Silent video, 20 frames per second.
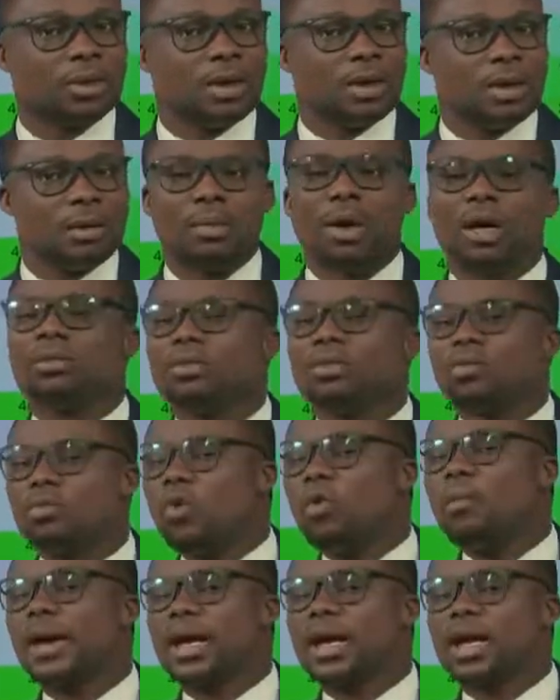But we'll
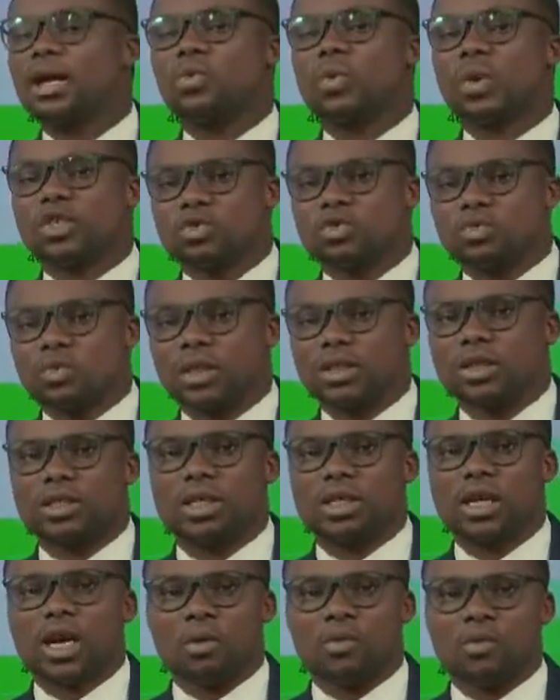make a quick switch
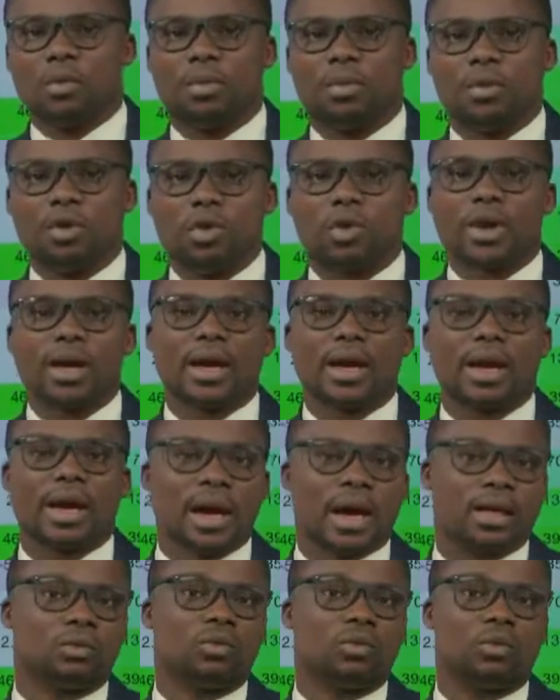and we'll be looking
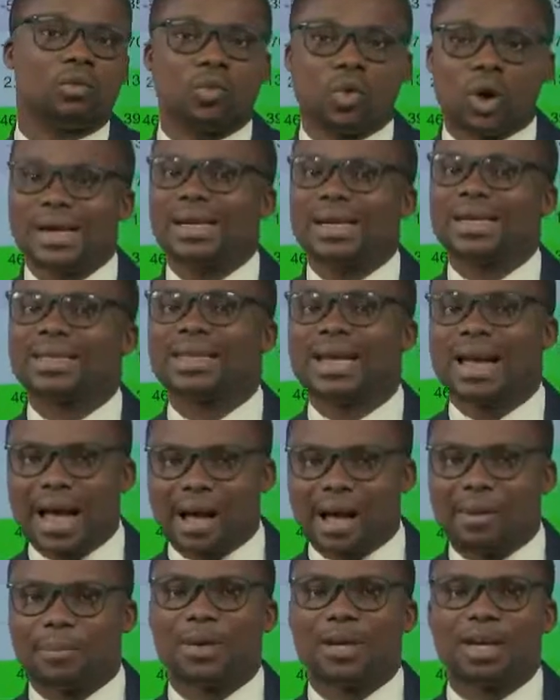at what is
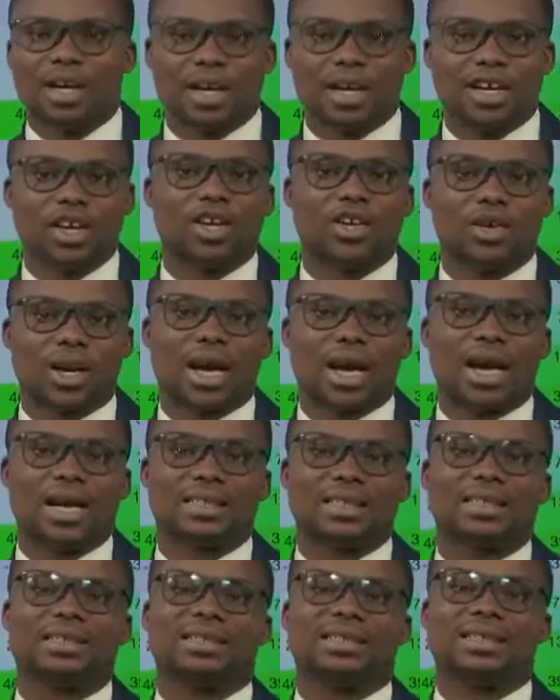happening in the
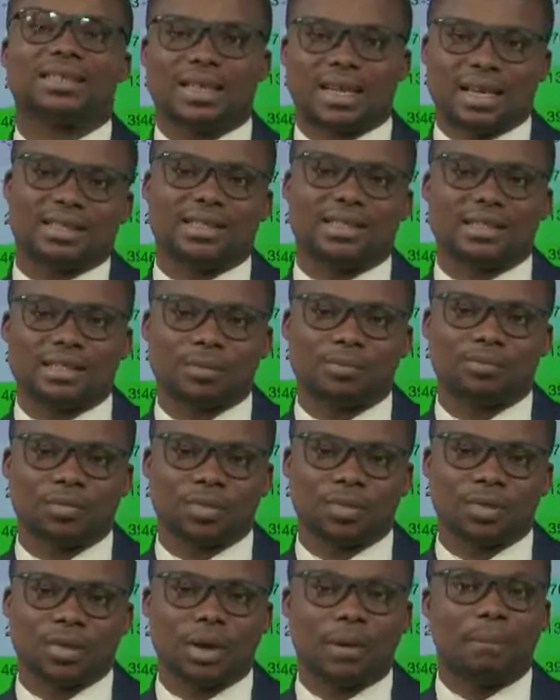United States
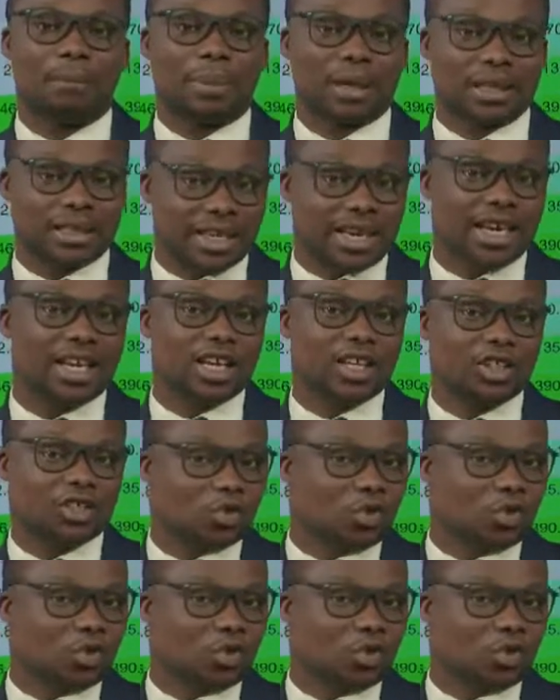pertaining to